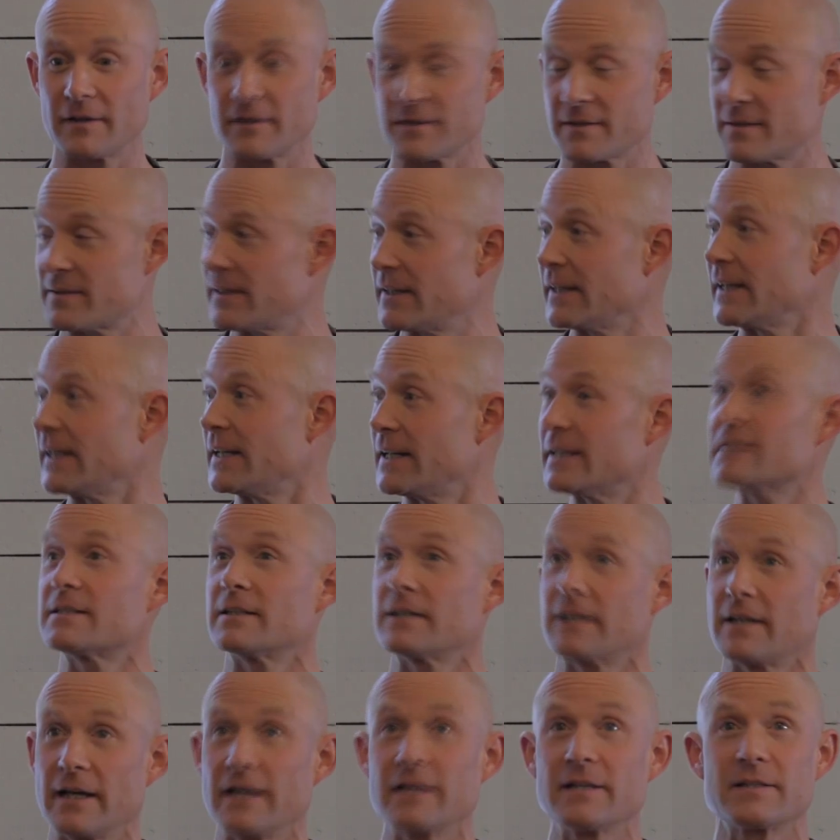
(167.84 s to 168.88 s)
think it is
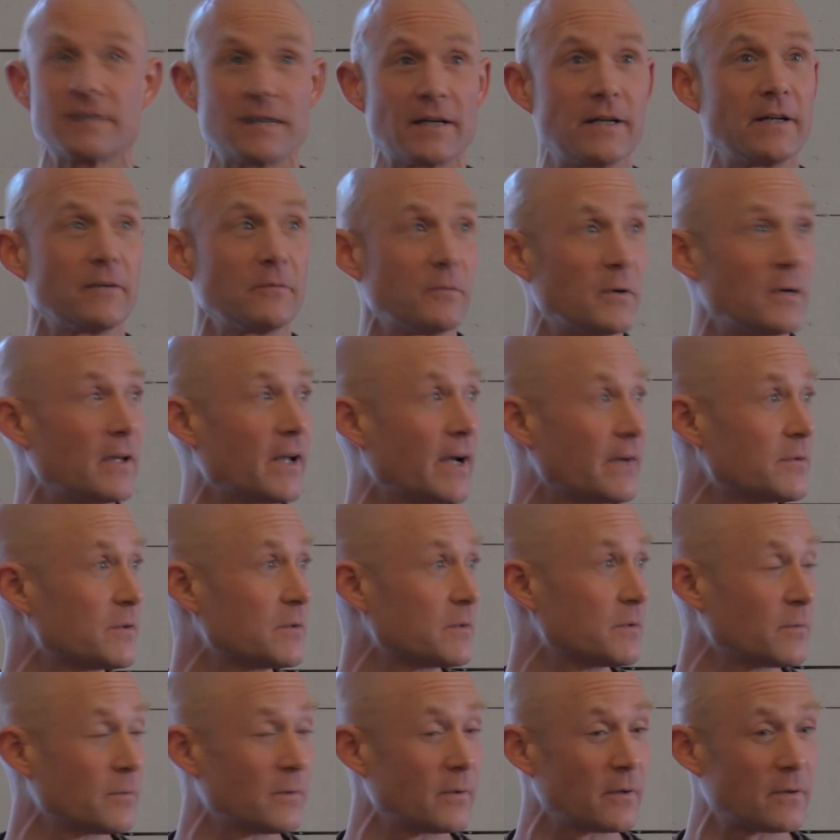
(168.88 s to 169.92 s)
the case, say, well, I have to
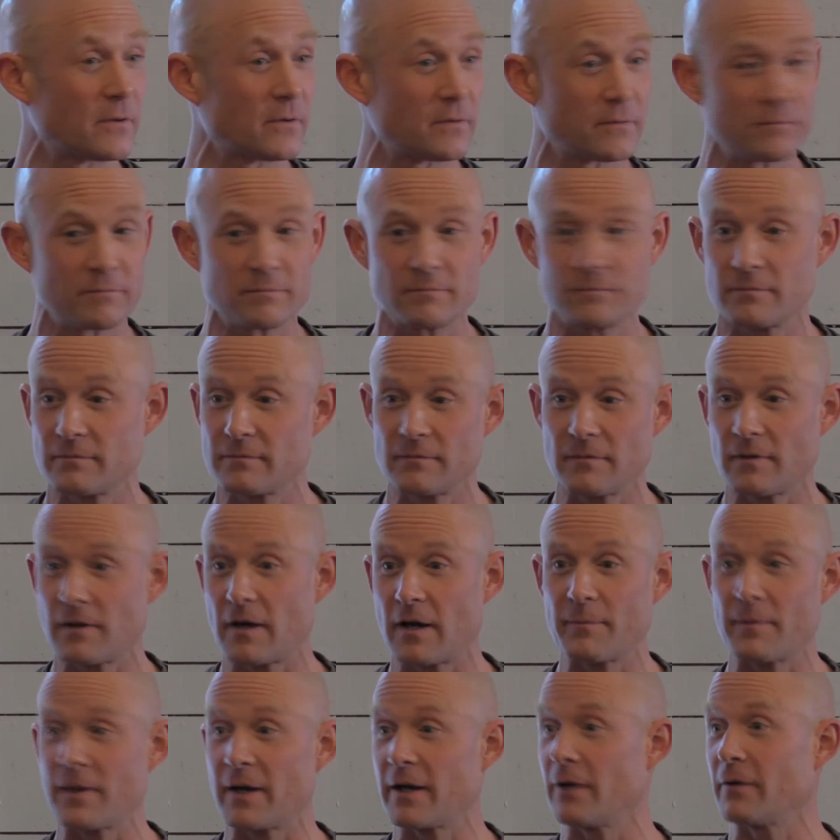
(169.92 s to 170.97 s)
do the work
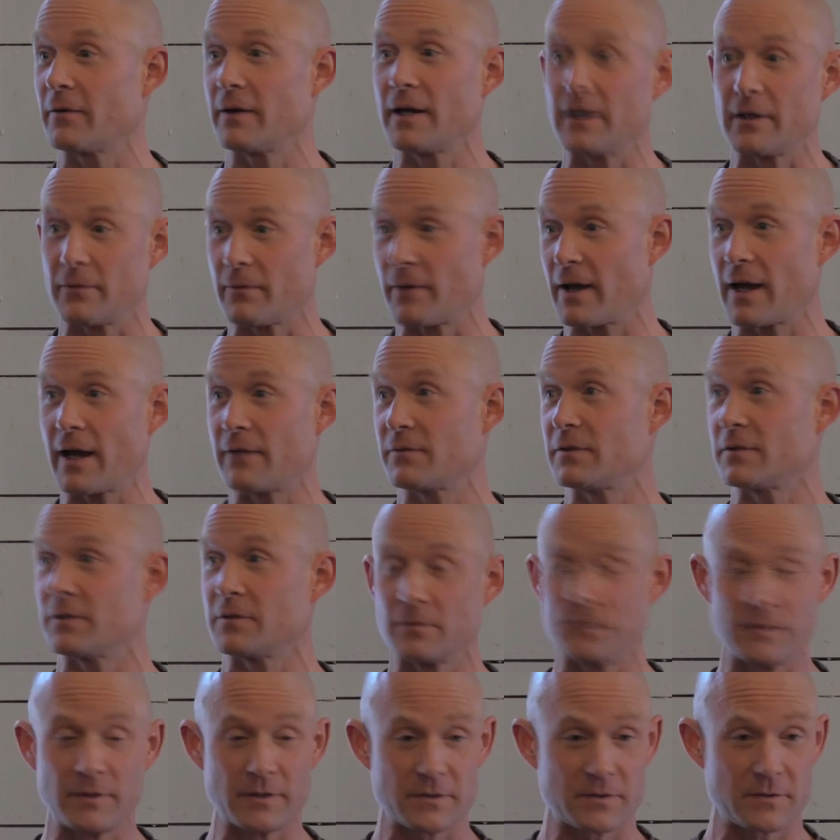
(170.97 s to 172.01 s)
on my own anyway. I have to
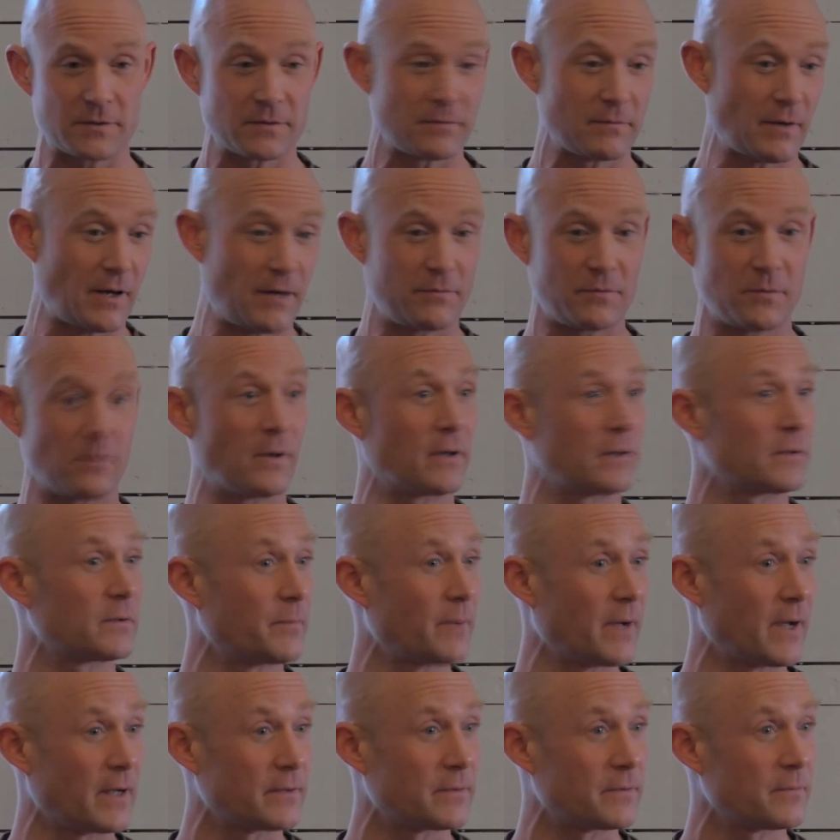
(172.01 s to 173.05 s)
do this. I have to walk the
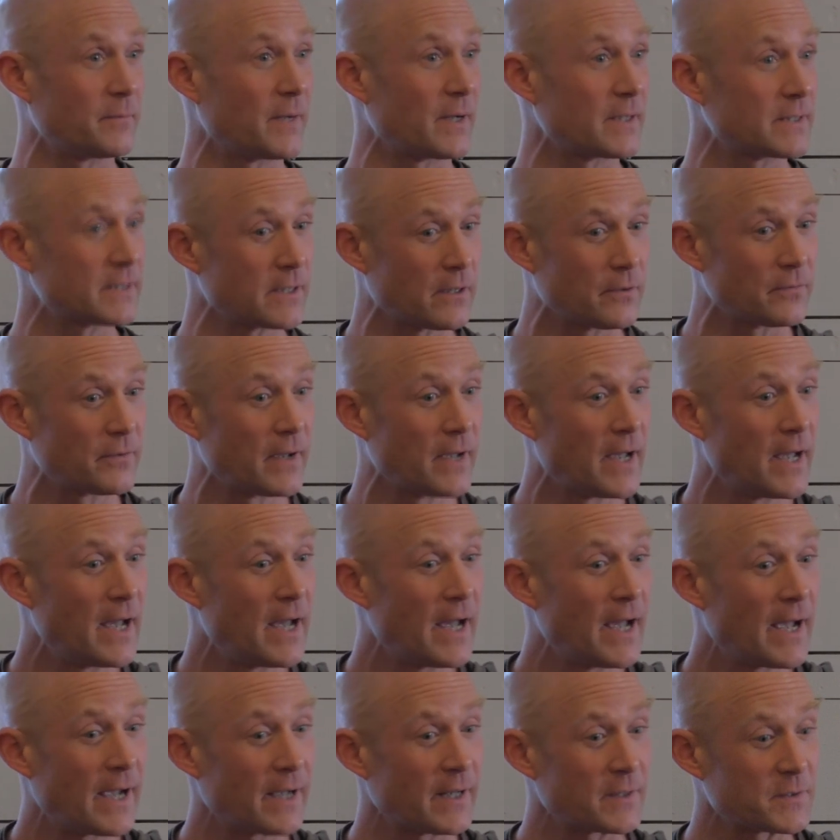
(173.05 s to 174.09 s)
path myself,
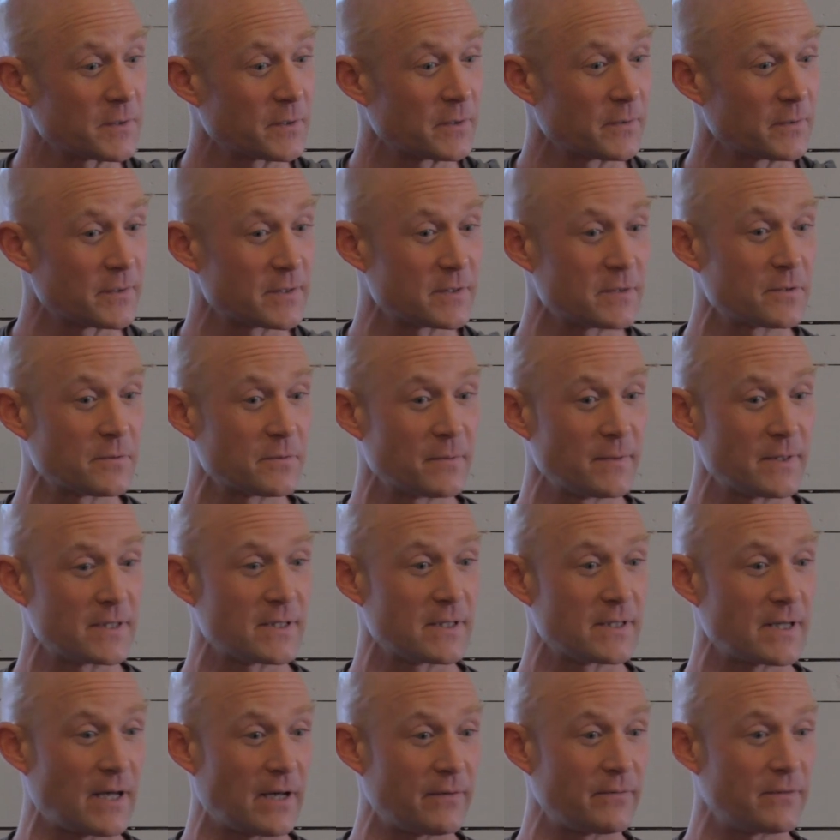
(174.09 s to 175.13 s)
and so there isn't a
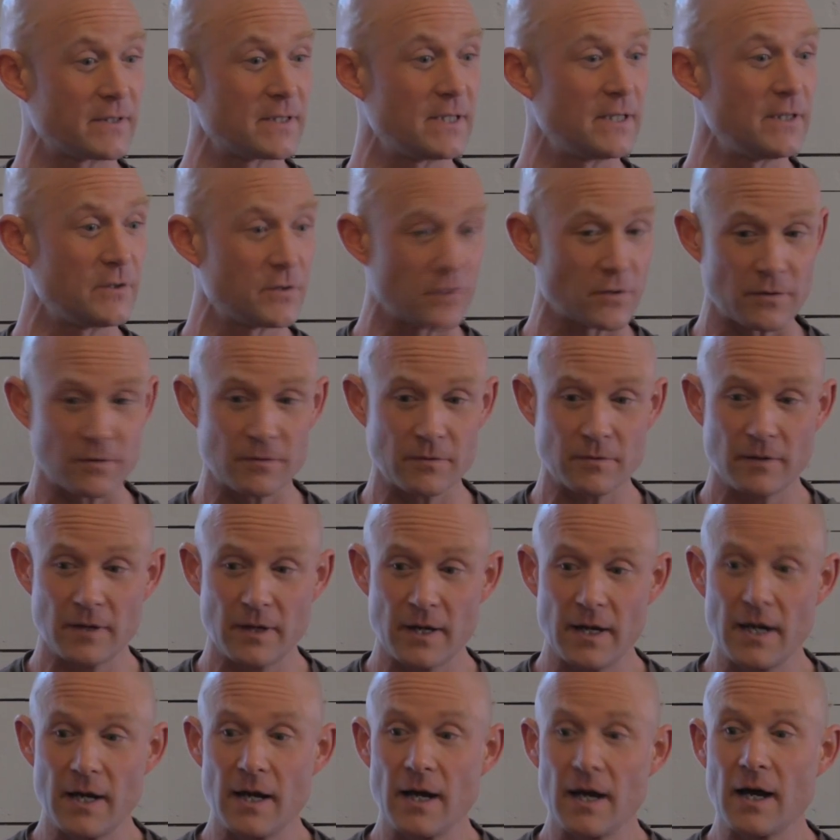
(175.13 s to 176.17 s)
reason to have a teacher.
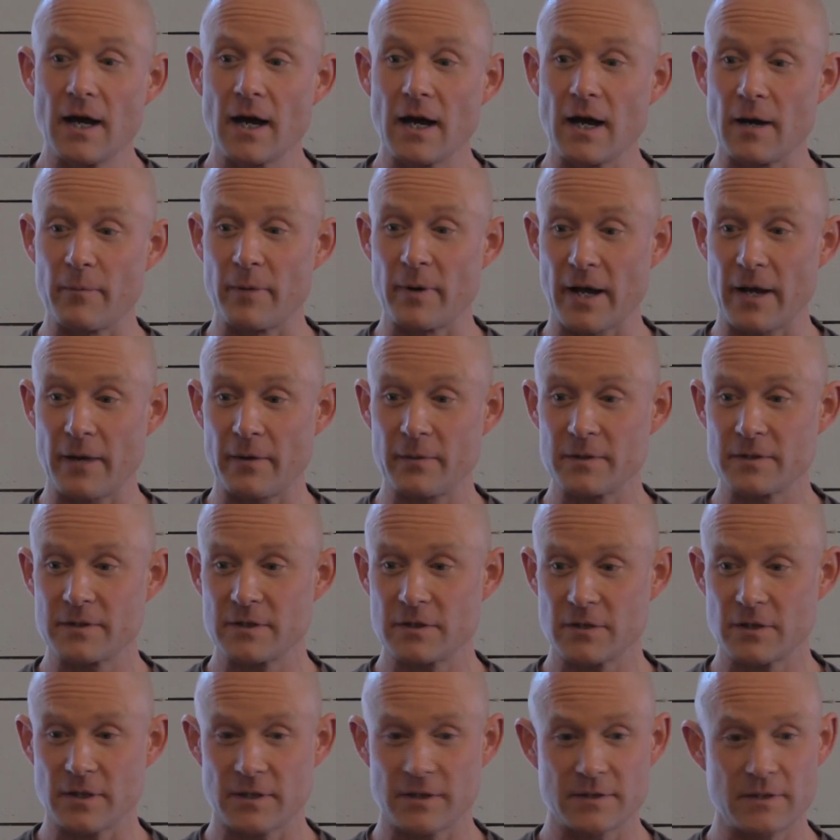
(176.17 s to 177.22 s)
But I would
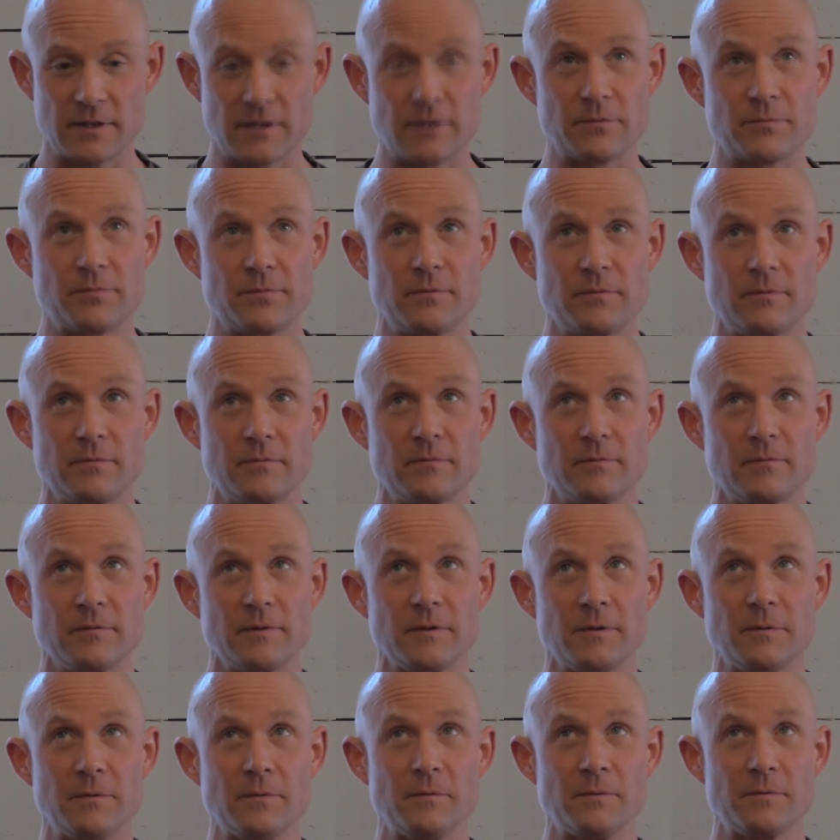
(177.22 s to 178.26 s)
suggest that if
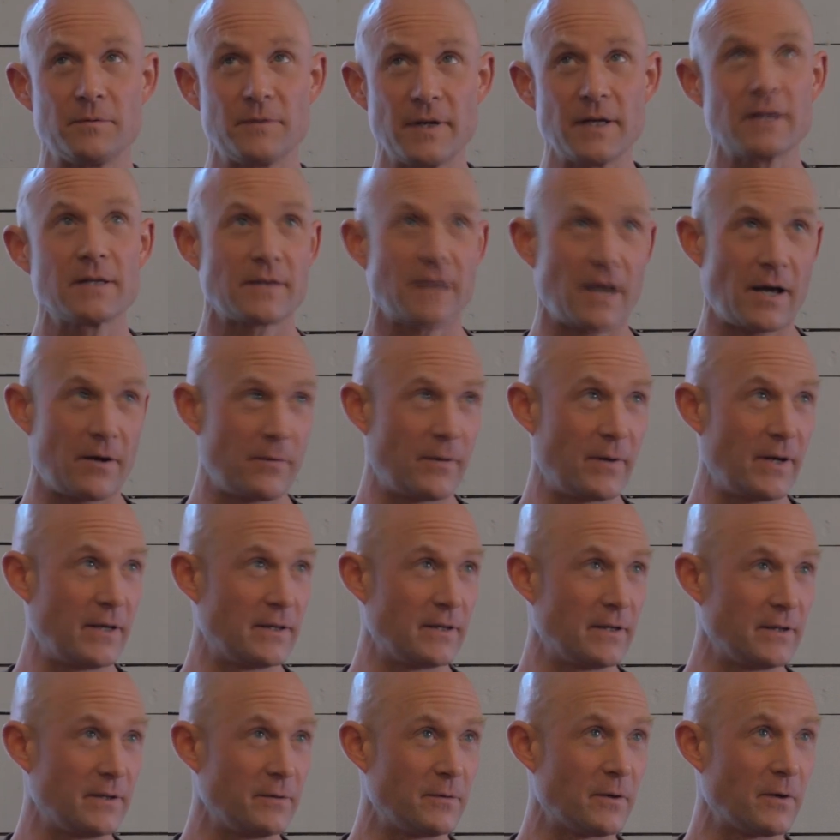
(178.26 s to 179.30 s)
you think that way,
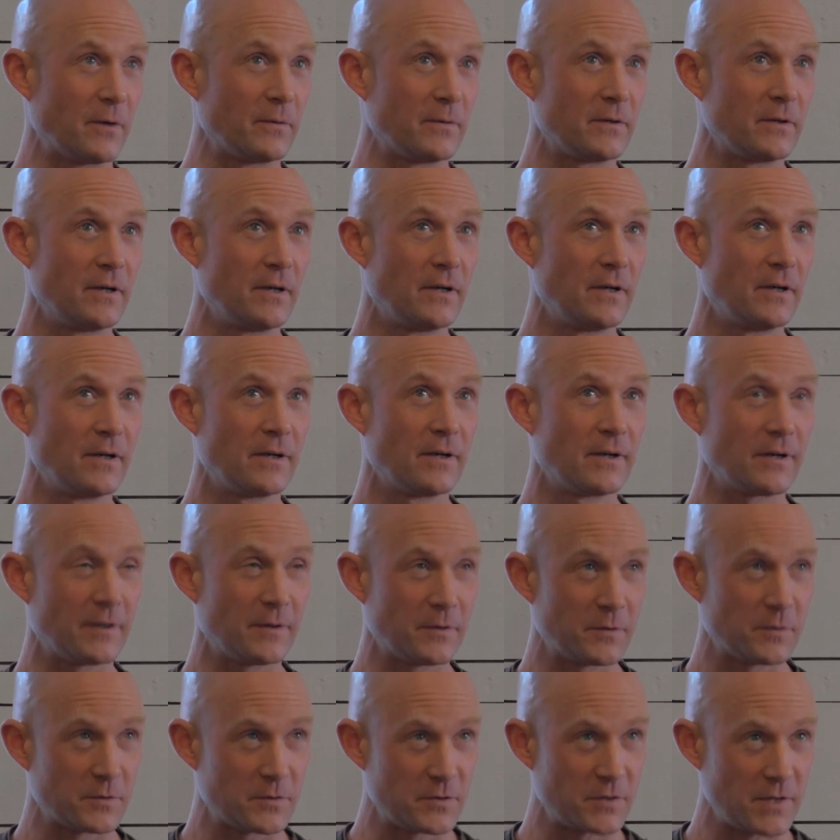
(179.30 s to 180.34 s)
then you don't
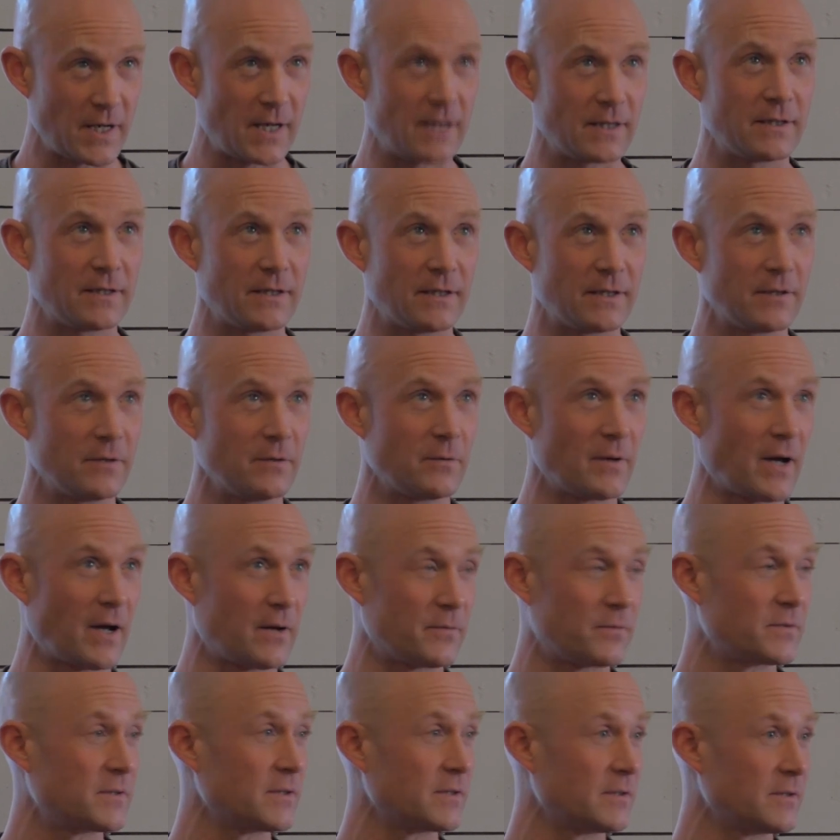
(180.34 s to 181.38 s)
understand that you
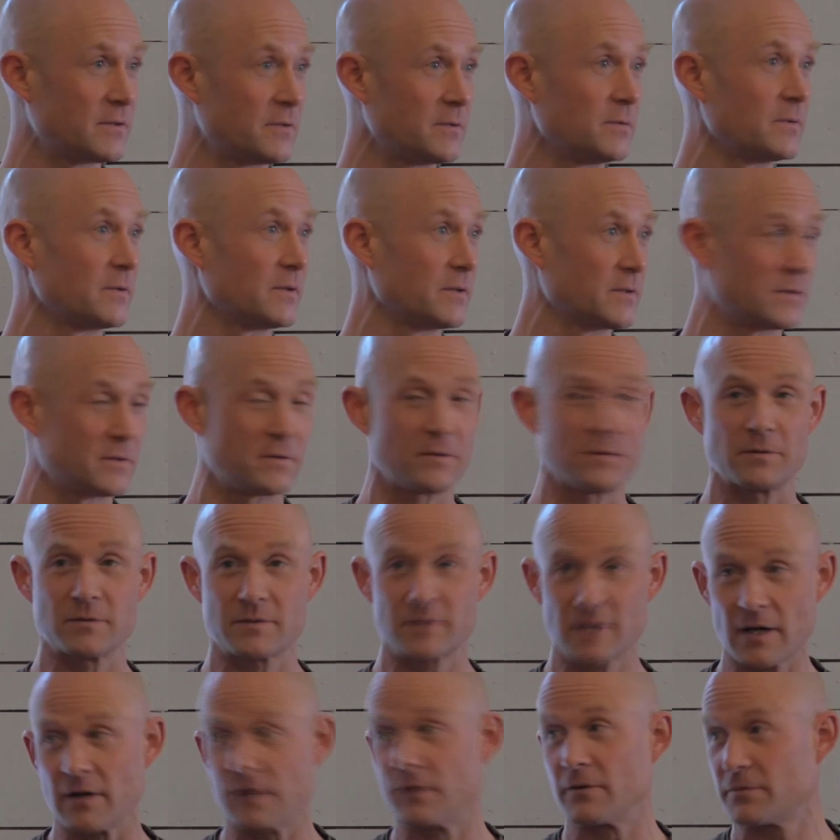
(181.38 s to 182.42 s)
have to do this
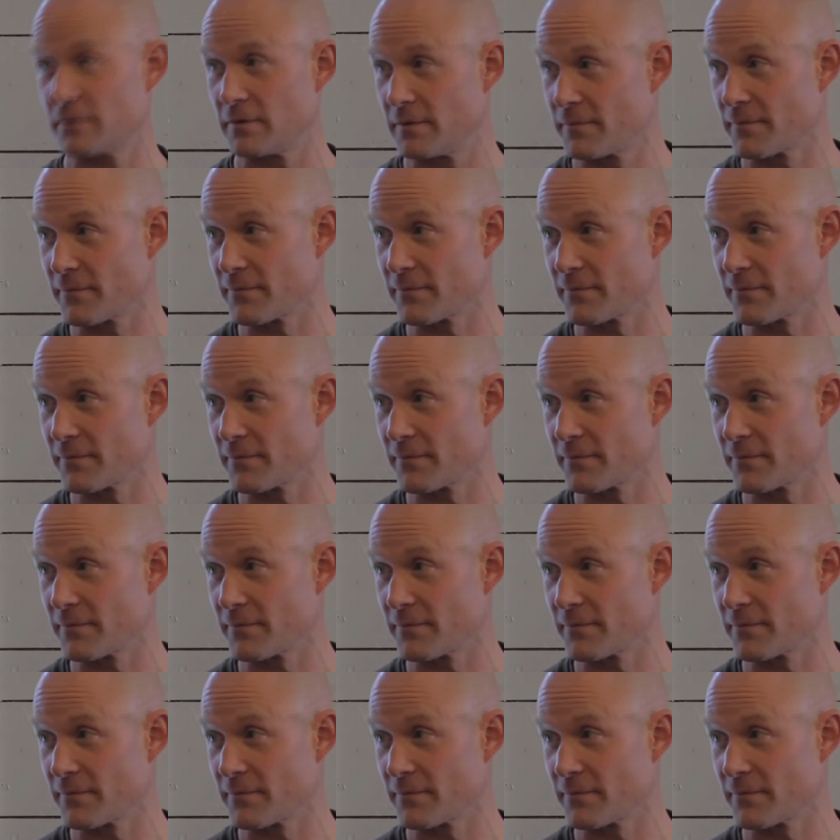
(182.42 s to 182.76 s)
yourself.